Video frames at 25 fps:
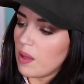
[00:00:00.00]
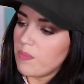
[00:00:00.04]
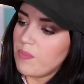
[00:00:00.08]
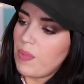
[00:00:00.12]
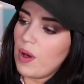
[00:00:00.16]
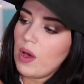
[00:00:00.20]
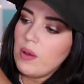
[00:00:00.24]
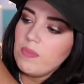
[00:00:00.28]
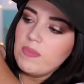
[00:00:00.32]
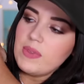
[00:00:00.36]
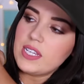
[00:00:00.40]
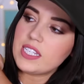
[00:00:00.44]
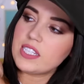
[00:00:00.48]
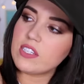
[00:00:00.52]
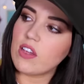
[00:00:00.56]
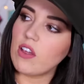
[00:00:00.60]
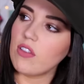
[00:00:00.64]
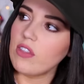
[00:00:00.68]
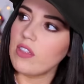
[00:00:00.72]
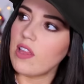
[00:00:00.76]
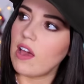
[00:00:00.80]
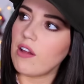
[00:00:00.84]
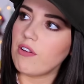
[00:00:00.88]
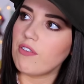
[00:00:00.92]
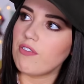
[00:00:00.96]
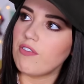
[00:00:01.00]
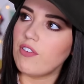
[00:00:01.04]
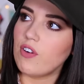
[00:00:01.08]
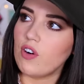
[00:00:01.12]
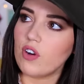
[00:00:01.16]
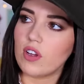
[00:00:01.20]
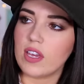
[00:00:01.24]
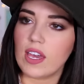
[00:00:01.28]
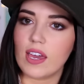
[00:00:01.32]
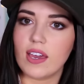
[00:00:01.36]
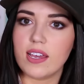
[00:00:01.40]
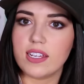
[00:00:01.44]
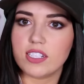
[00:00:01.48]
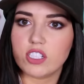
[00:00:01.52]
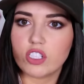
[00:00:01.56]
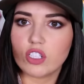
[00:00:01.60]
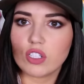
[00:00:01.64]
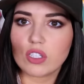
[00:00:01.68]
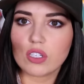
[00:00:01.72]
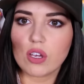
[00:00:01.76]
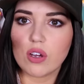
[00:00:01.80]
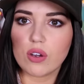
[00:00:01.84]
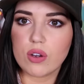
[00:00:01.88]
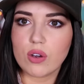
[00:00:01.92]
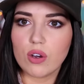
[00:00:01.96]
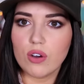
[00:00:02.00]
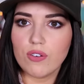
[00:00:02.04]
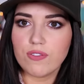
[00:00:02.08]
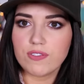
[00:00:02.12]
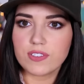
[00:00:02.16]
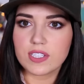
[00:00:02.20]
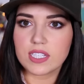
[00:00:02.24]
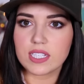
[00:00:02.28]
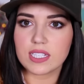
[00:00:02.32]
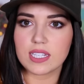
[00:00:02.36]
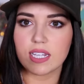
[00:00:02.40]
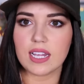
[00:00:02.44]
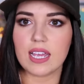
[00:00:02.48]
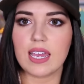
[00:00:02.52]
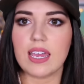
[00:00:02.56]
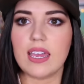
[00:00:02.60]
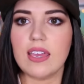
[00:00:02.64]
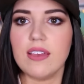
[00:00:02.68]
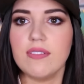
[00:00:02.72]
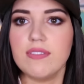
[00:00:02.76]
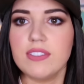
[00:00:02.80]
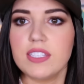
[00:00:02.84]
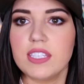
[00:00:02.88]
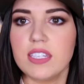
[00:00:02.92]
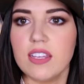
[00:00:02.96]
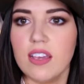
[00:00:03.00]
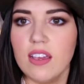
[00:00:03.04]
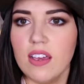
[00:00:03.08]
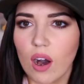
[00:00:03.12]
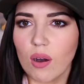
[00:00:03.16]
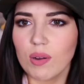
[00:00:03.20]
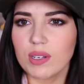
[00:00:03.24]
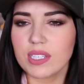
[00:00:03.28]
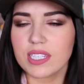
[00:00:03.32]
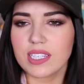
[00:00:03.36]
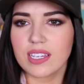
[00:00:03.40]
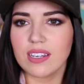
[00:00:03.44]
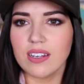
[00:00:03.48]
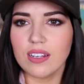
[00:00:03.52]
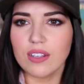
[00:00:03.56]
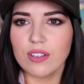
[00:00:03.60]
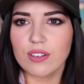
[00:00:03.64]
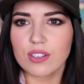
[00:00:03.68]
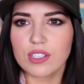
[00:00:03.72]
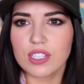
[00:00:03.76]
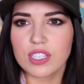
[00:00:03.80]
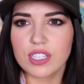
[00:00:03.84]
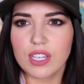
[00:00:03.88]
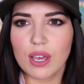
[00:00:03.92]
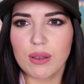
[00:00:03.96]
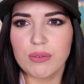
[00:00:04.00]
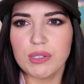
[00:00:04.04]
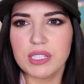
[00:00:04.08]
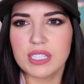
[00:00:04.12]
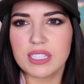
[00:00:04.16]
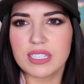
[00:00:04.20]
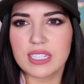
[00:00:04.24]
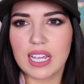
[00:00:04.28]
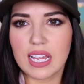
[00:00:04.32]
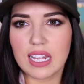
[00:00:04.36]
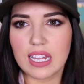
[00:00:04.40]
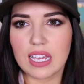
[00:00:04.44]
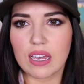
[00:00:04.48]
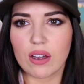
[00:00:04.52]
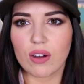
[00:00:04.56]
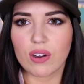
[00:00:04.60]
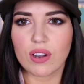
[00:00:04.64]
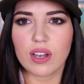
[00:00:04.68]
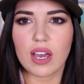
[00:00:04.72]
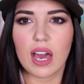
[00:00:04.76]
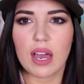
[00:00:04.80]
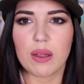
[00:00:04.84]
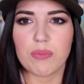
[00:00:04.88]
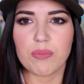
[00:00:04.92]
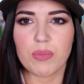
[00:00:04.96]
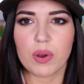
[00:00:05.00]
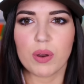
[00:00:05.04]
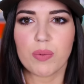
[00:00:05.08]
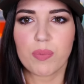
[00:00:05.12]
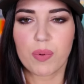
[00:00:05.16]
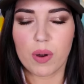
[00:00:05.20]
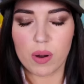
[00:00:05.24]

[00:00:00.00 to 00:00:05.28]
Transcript: I'll pop this on though for you. It's just got cuffed sleeves. Oh, it's gonna look so silly on camera,